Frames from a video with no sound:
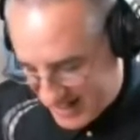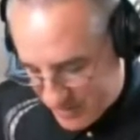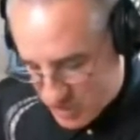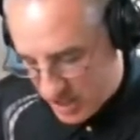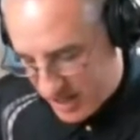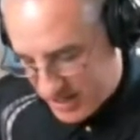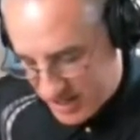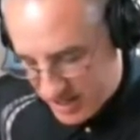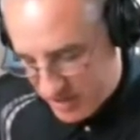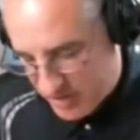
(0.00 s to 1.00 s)
kind of gives you an
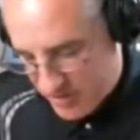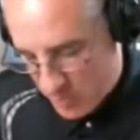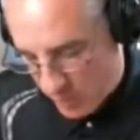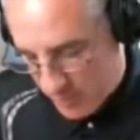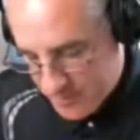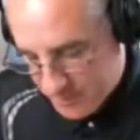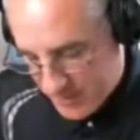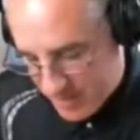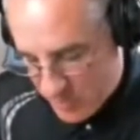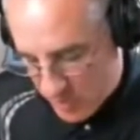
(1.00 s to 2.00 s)
idea that if
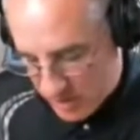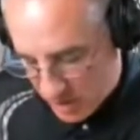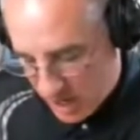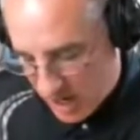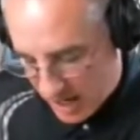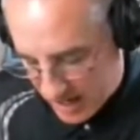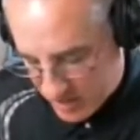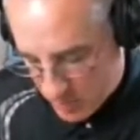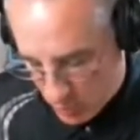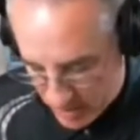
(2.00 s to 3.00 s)
you're
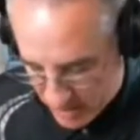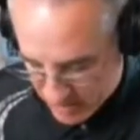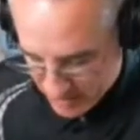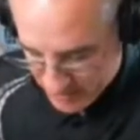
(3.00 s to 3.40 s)
aligned with